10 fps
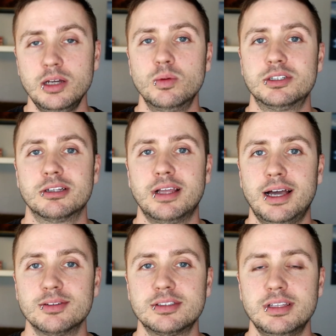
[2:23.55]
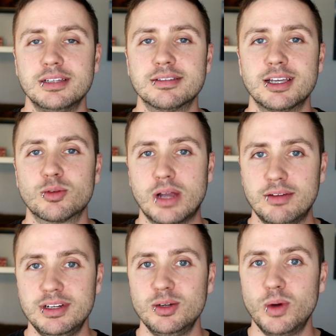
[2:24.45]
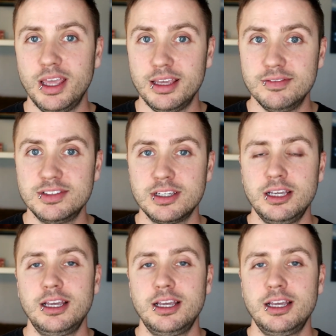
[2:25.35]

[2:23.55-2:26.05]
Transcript: which allows things like gravity waves